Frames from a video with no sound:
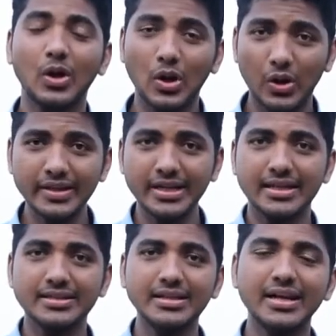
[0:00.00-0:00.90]
On the
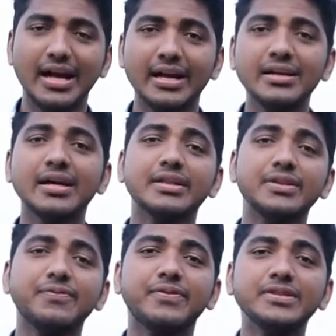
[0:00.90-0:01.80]
other hand,
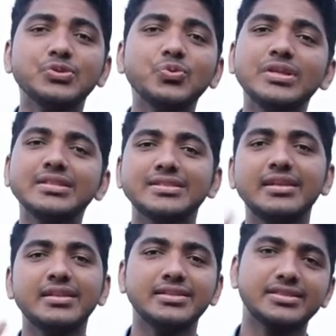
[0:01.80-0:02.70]
the first one is
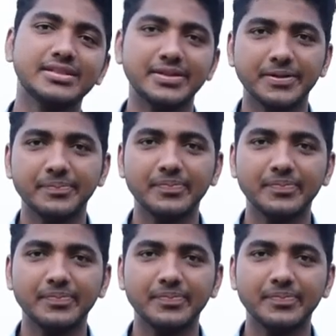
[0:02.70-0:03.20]
unregistered,